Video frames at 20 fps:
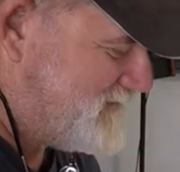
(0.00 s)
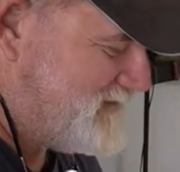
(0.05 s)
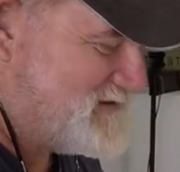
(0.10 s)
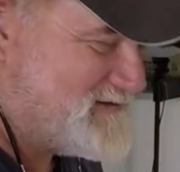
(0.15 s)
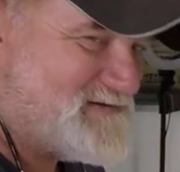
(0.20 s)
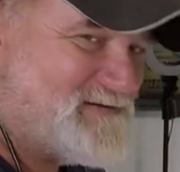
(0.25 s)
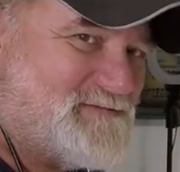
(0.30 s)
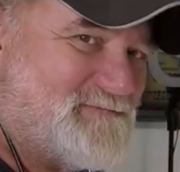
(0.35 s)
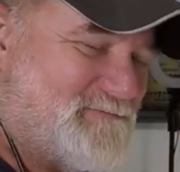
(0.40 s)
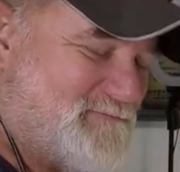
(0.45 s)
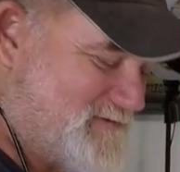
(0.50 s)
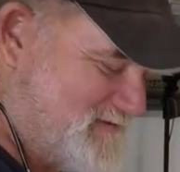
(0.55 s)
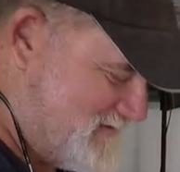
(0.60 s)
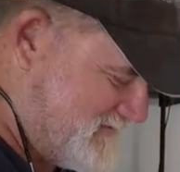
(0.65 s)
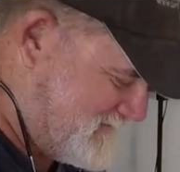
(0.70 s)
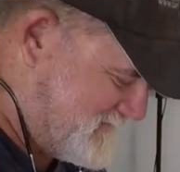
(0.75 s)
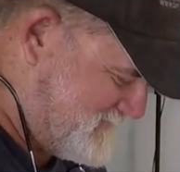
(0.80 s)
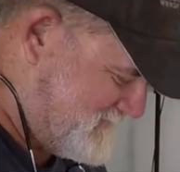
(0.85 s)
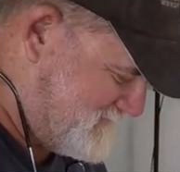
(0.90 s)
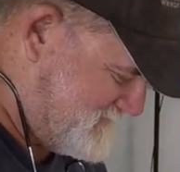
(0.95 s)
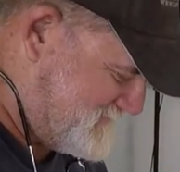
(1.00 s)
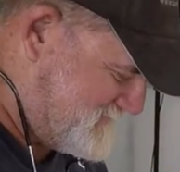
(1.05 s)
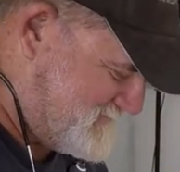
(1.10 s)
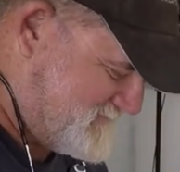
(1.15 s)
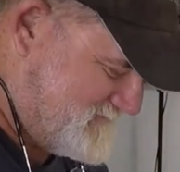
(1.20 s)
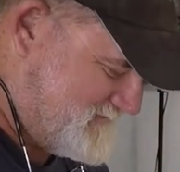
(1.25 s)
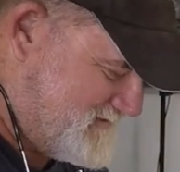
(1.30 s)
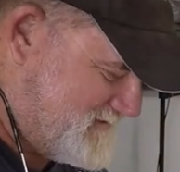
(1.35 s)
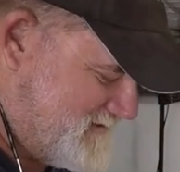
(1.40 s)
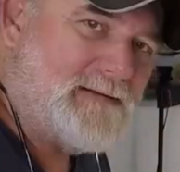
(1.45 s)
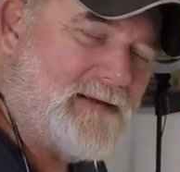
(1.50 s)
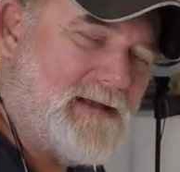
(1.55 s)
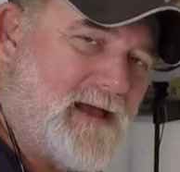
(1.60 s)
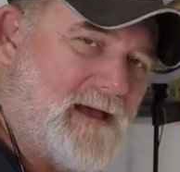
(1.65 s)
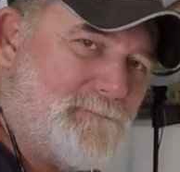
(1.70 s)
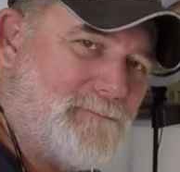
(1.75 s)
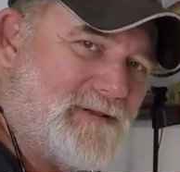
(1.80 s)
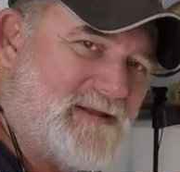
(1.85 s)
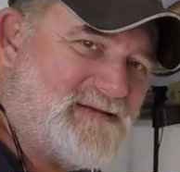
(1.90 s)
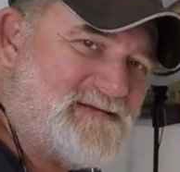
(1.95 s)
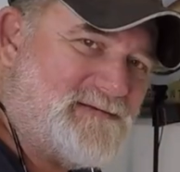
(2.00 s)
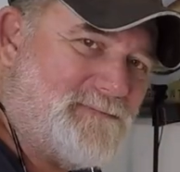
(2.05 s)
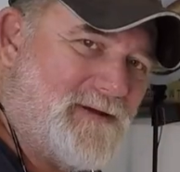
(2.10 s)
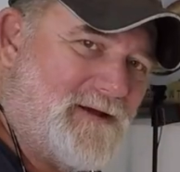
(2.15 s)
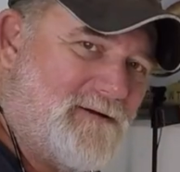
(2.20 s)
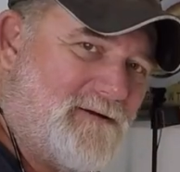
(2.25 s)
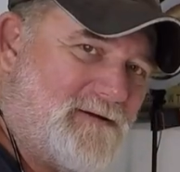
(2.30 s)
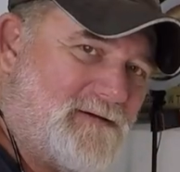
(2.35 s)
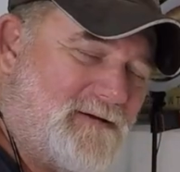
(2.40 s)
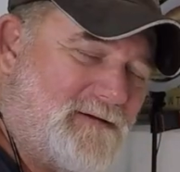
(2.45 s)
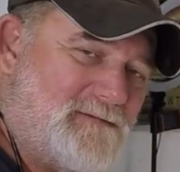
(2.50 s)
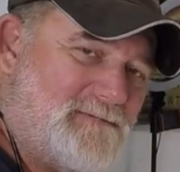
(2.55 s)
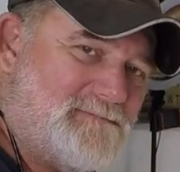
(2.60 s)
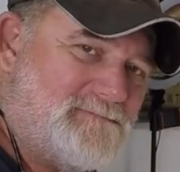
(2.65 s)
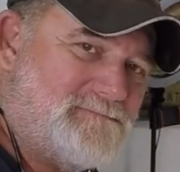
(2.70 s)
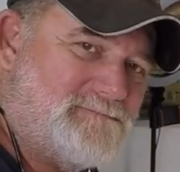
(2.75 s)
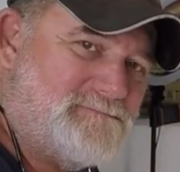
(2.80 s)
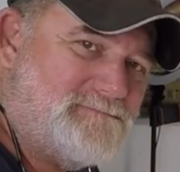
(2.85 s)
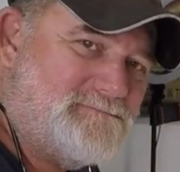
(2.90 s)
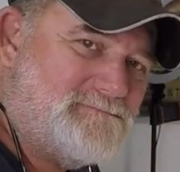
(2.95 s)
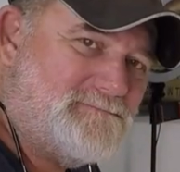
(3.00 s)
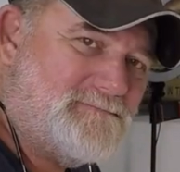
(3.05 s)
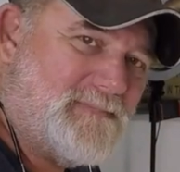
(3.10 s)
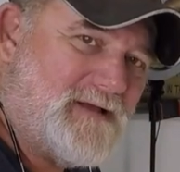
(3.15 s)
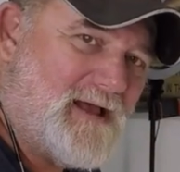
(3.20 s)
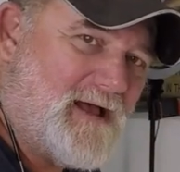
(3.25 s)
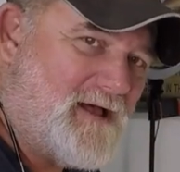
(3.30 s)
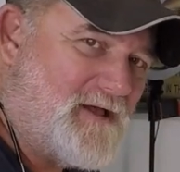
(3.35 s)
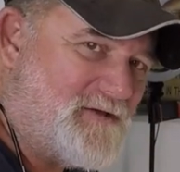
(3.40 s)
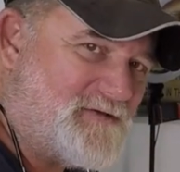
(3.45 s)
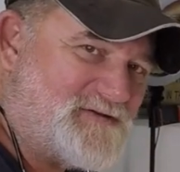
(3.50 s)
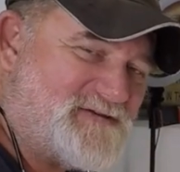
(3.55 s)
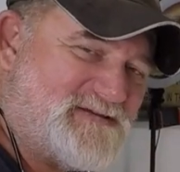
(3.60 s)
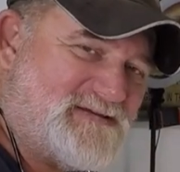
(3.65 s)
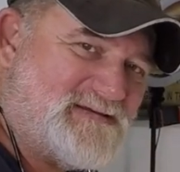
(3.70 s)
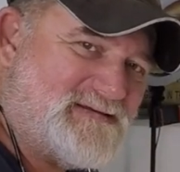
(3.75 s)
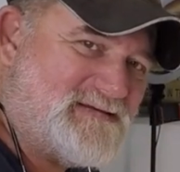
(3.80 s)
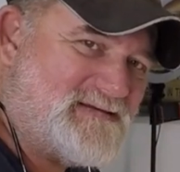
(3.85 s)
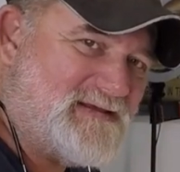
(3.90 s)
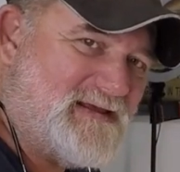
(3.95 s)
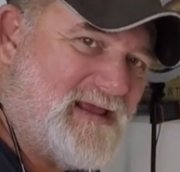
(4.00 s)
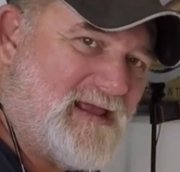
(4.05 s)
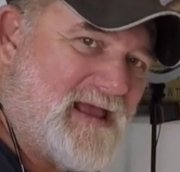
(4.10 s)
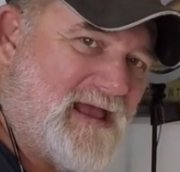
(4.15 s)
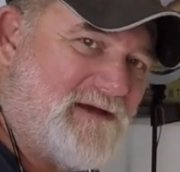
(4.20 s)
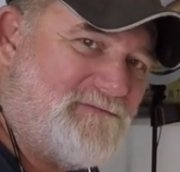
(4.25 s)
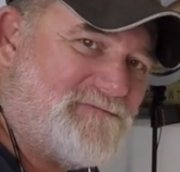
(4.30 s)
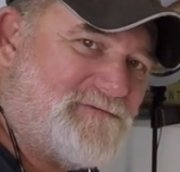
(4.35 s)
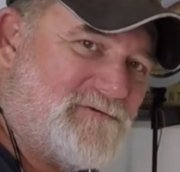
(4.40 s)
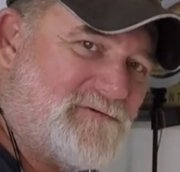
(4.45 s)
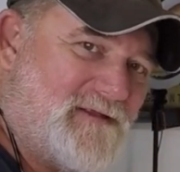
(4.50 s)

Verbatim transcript: it's ridiculous. God bless America. I'll see you after